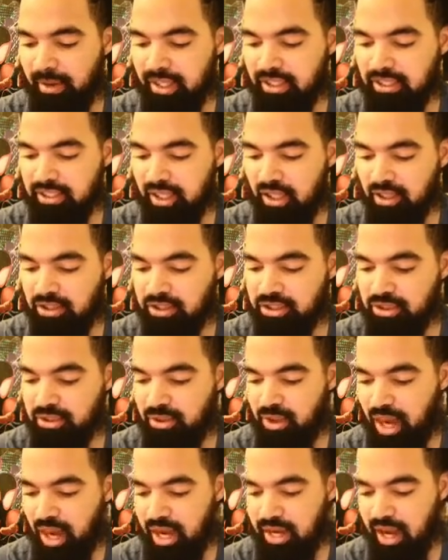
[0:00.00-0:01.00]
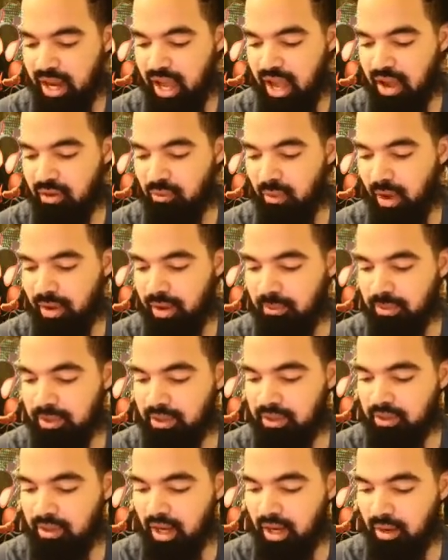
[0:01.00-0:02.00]
stealth suit and I have White
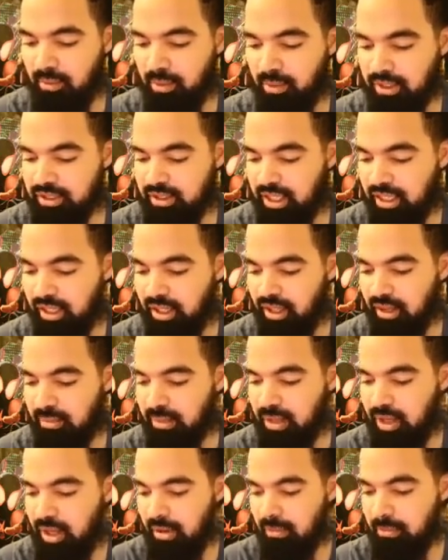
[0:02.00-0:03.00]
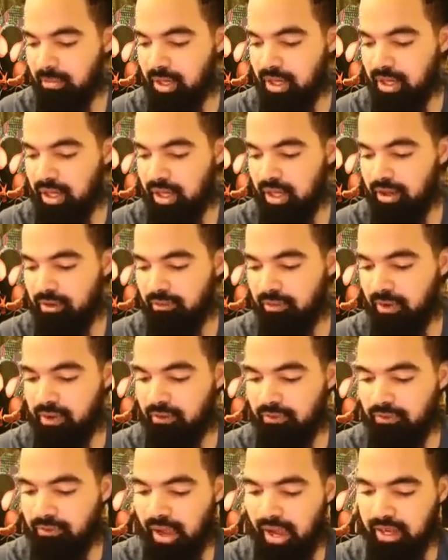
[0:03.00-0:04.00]
Widow that I want to take up. But fun
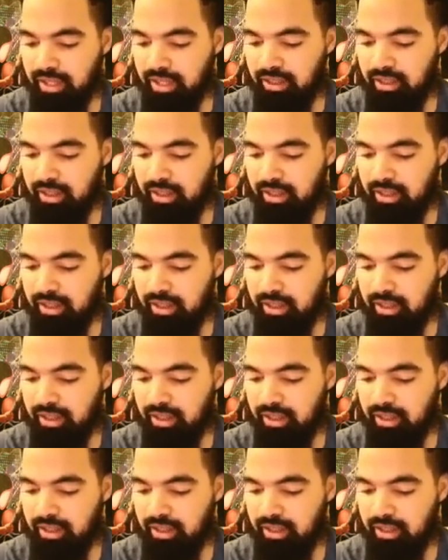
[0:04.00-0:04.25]
fact,